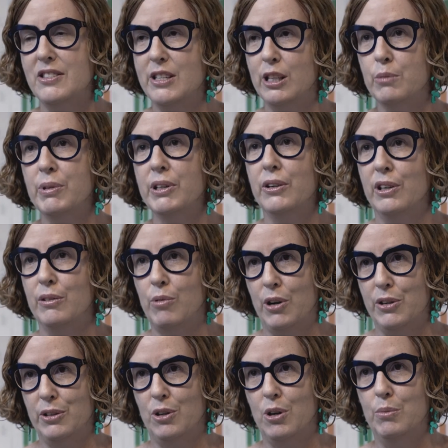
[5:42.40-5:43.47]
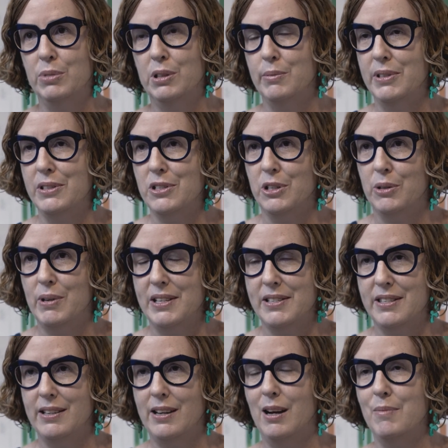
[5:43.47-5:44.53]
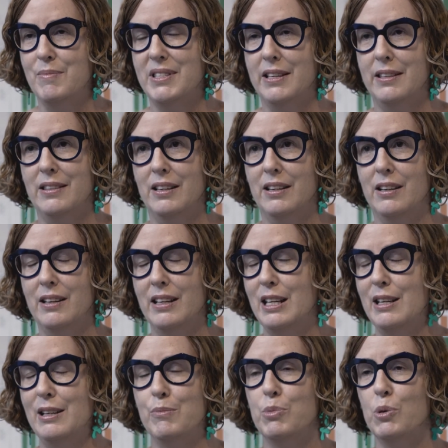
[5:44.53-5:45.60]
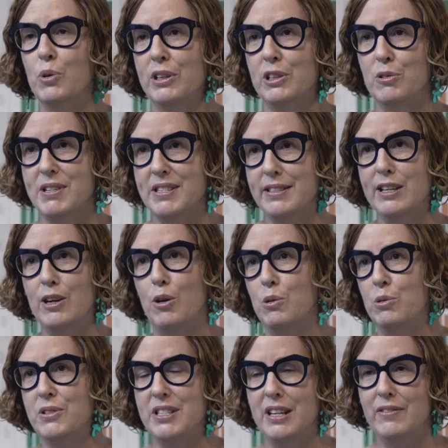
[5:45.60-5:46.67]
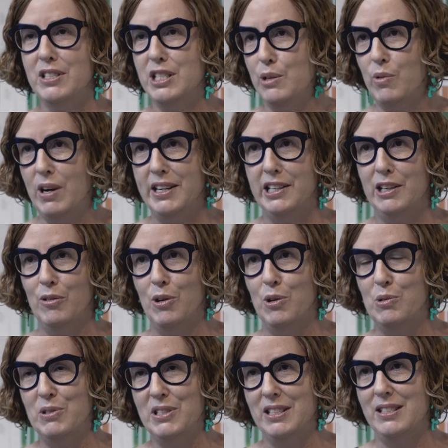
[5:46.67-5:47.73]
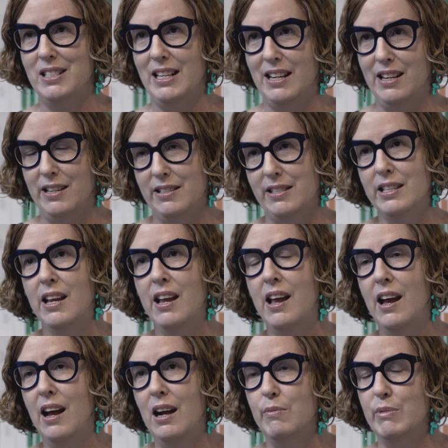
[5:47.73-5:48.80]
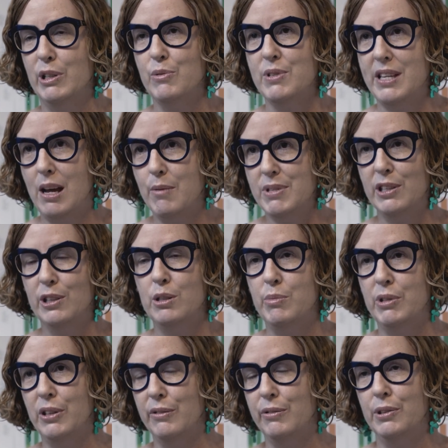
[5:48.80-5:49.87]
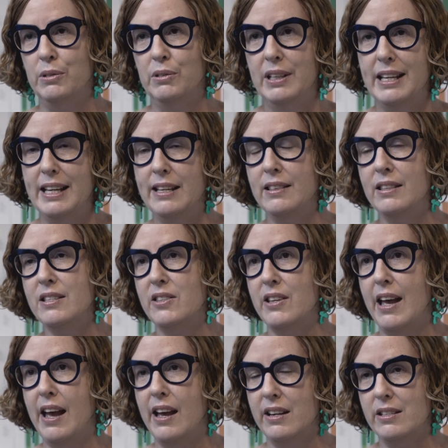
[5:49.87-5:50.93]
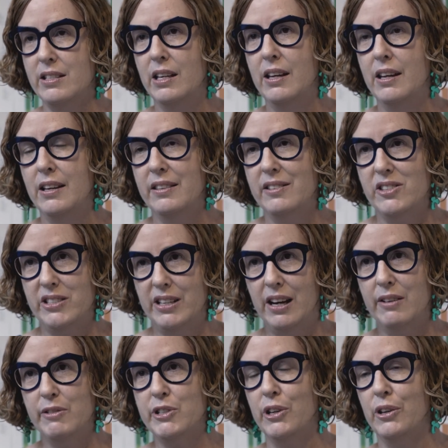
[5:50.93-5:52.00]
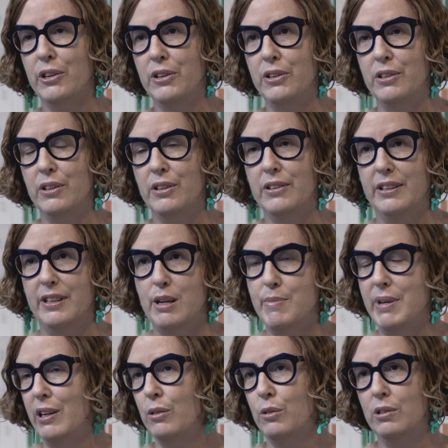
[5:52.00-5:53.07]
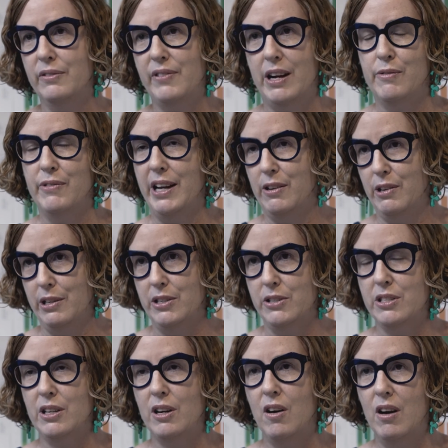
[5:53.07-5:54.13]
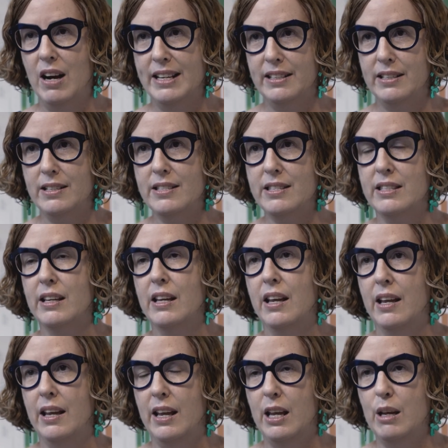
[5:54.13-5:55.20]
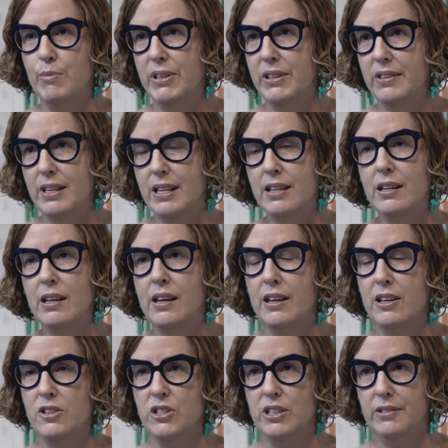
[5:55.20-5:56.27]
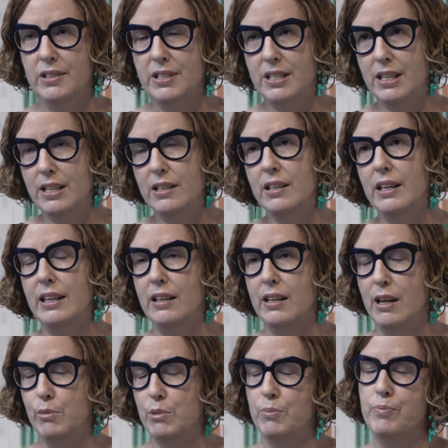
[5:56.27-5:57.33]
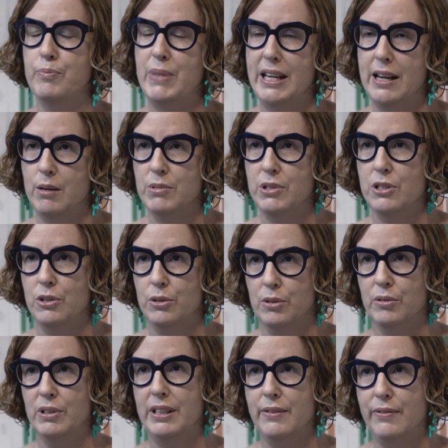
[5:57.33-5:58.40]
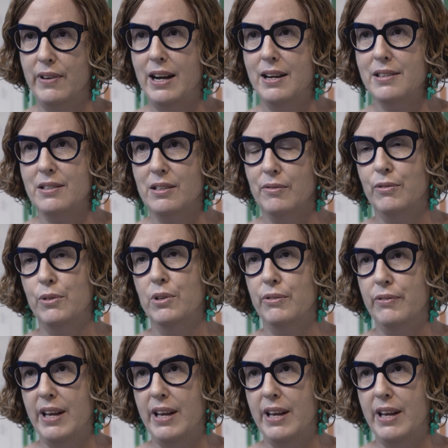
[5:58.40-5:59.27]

celebrant who wrote the compliment to us um, said that he, it brought a grizzly old 71 year old to tears, um, and it was absolutely beautiful. In this act, the staff showed that they met all of our values kindness, empathy, agility, enable, being able to do it really fast for the